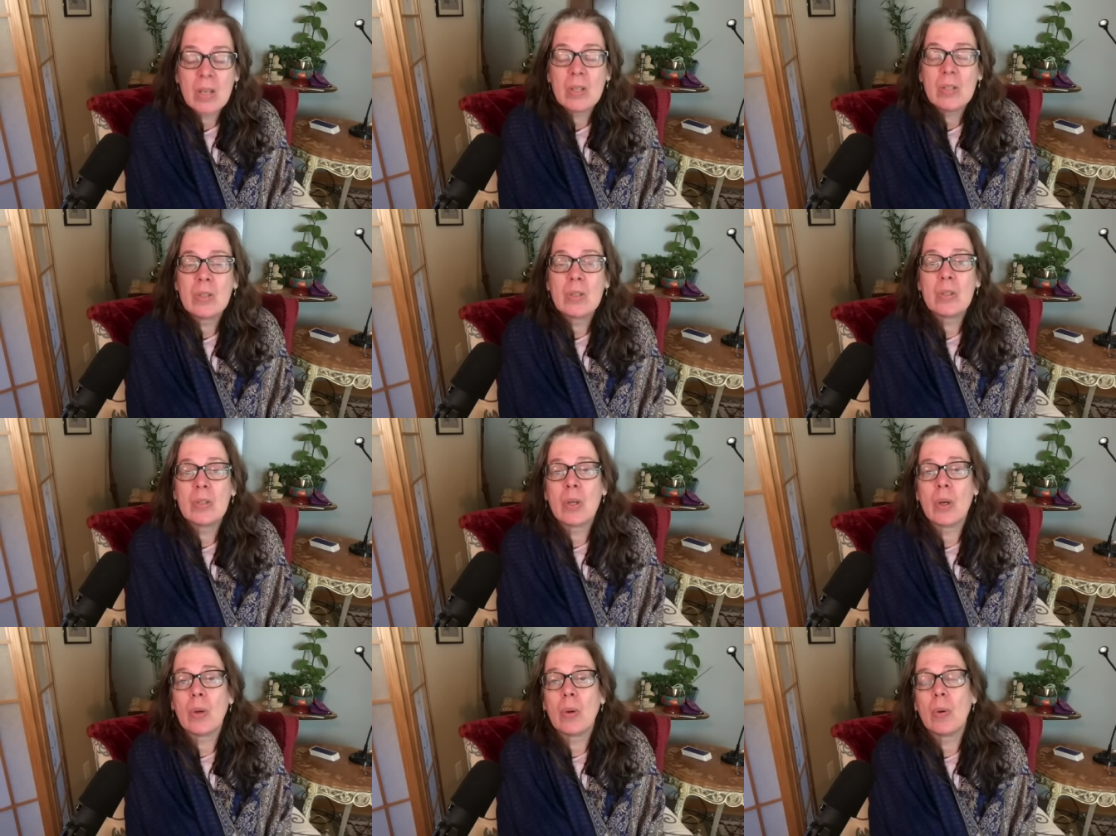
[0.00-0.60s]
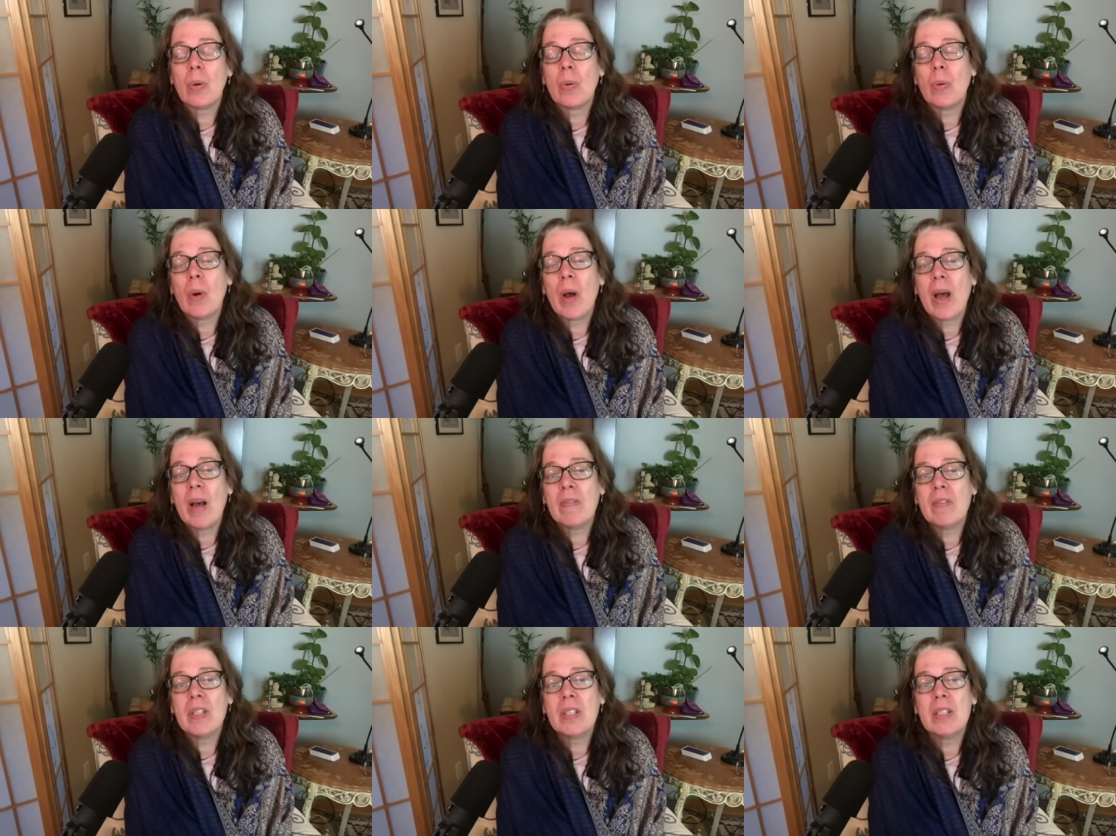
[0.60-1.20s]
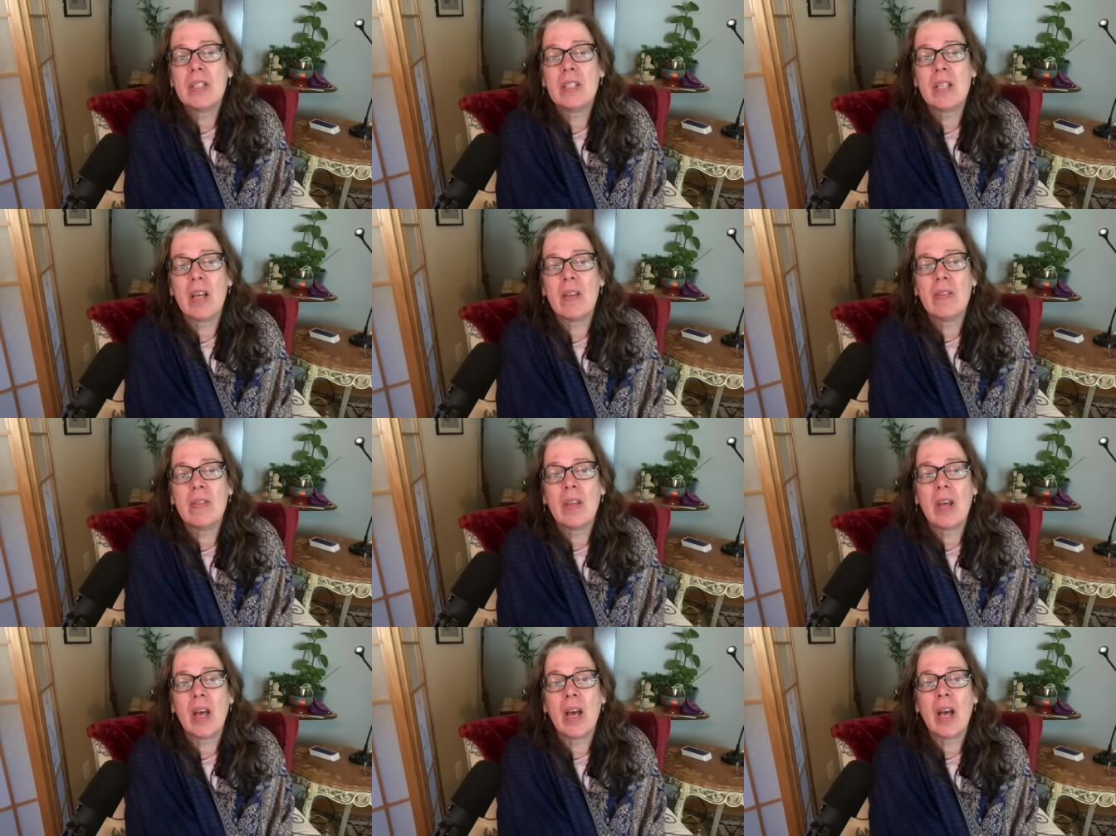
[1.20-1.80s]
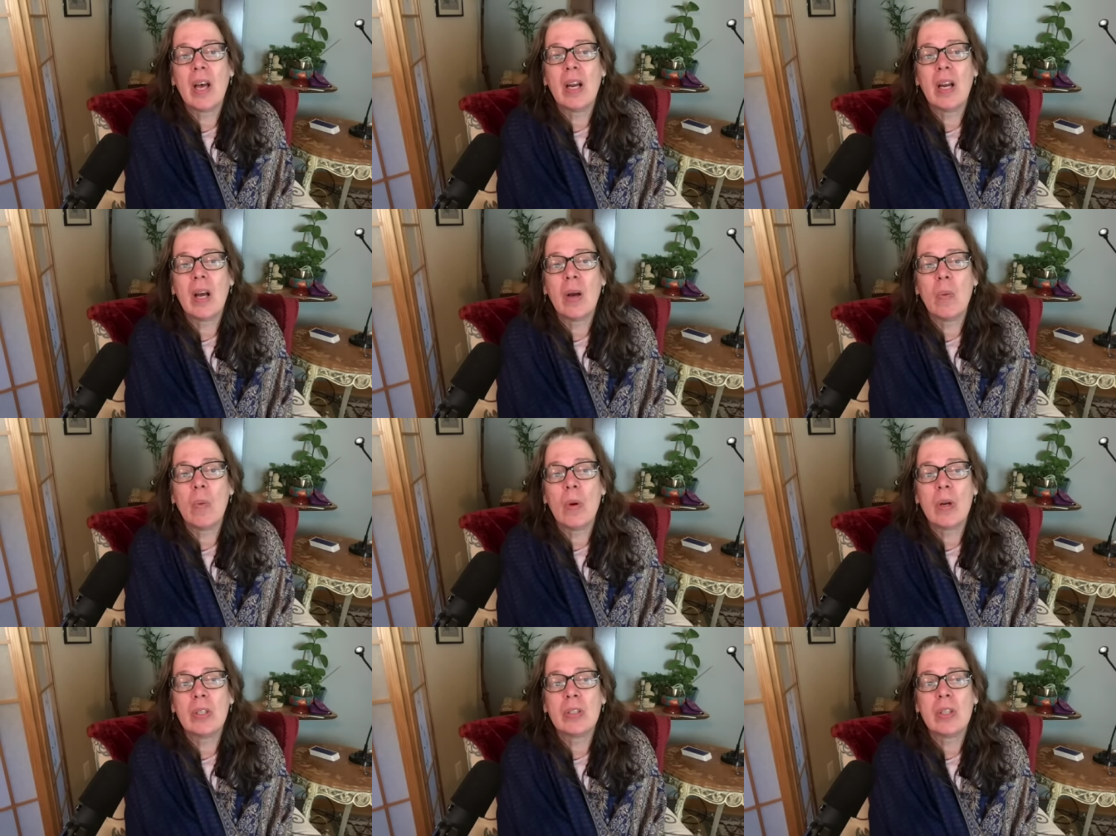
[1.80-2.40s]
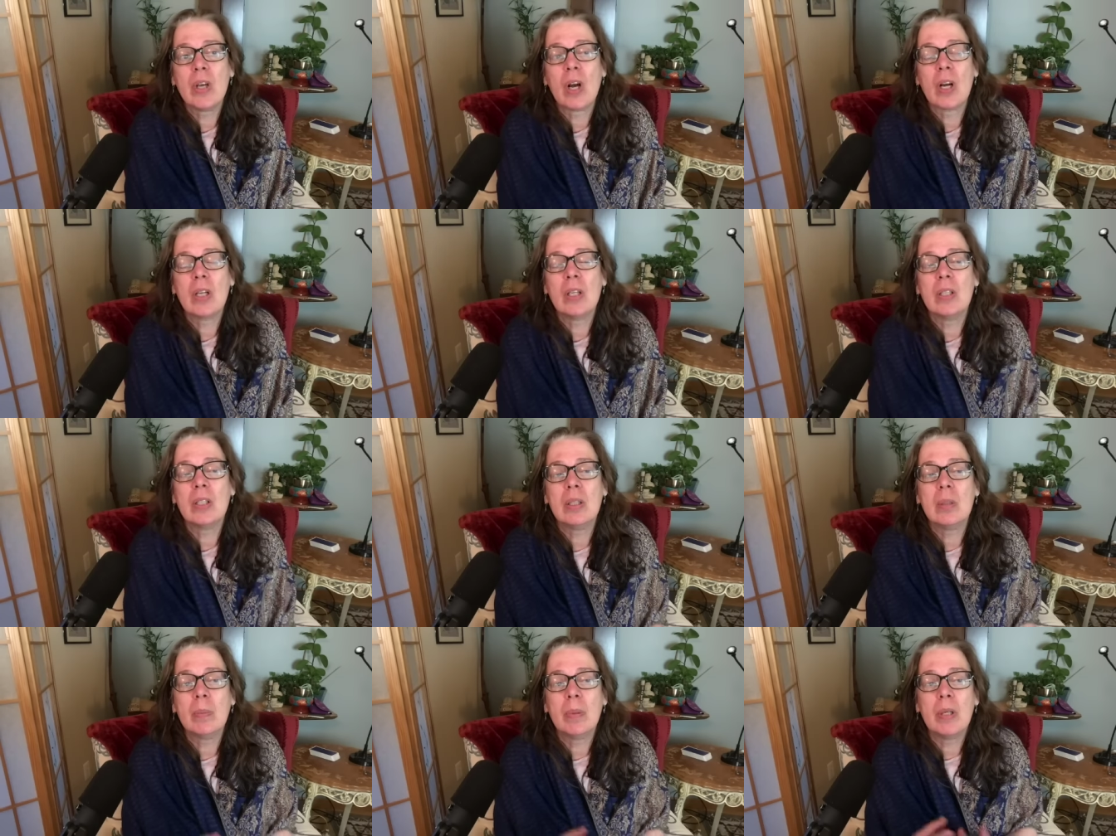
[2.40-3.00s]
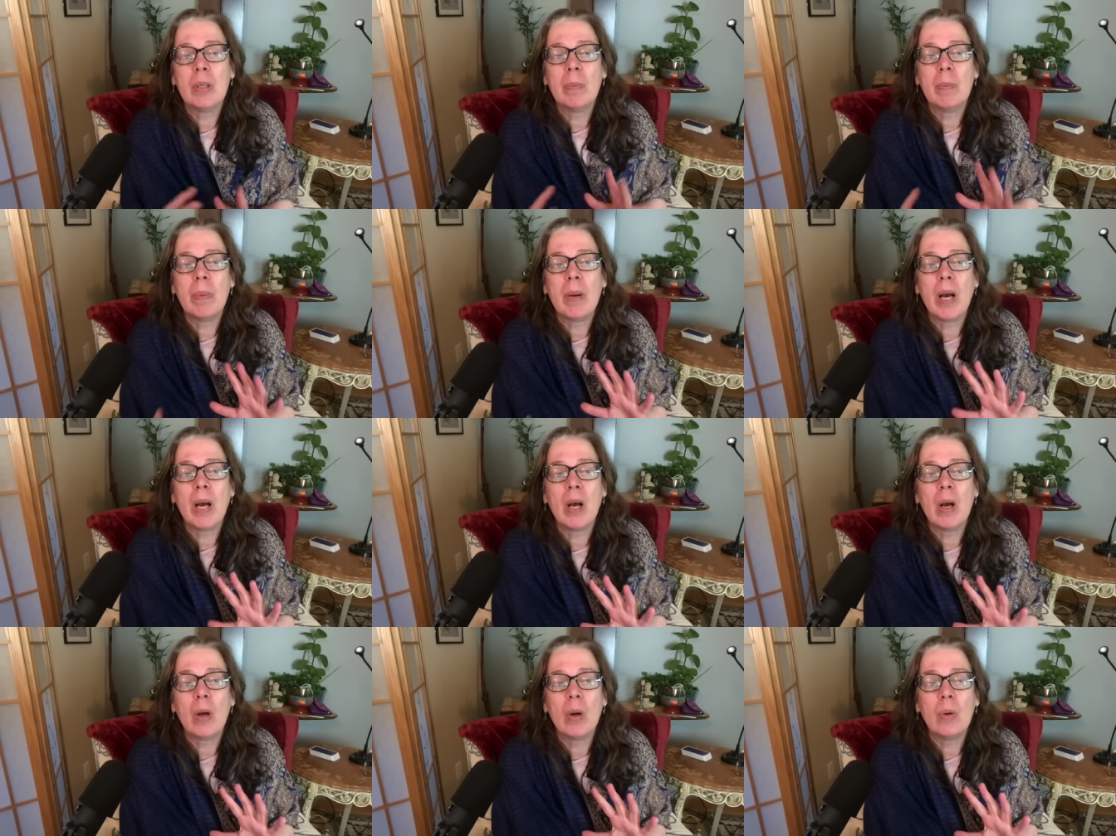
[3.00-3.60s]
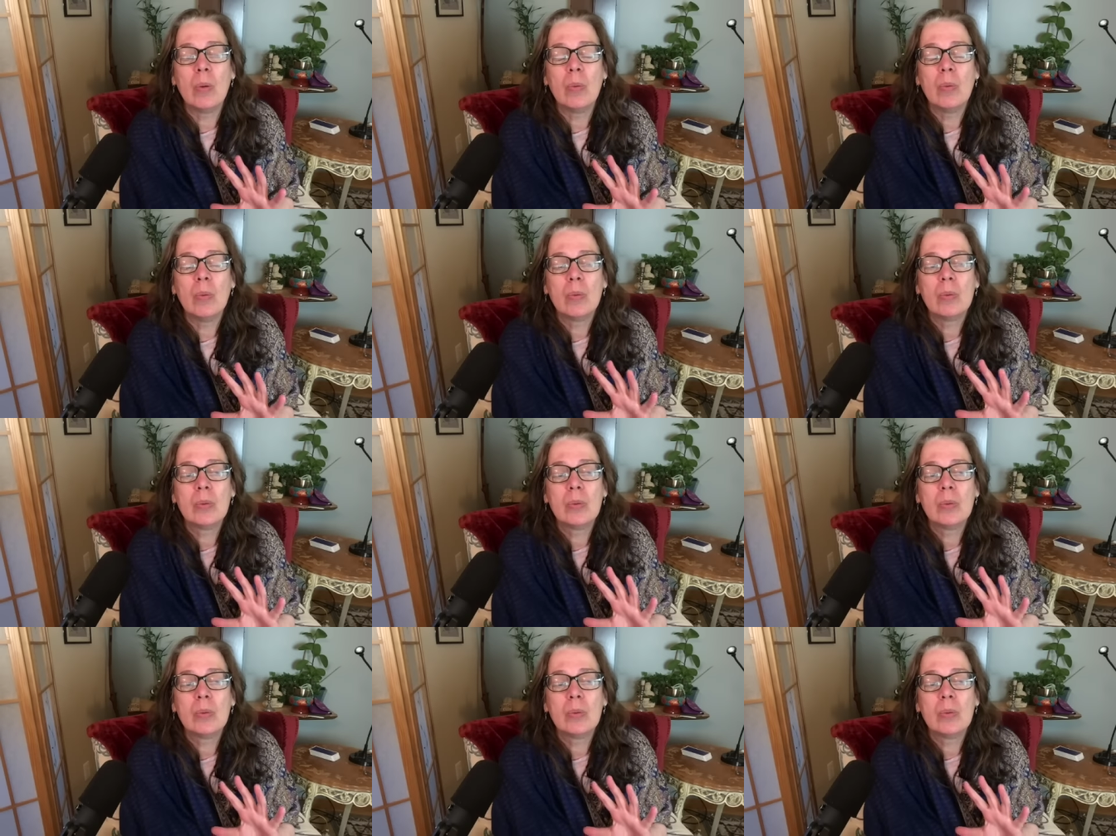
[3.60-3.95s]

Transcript: So, having said that, I want to talk a little bit about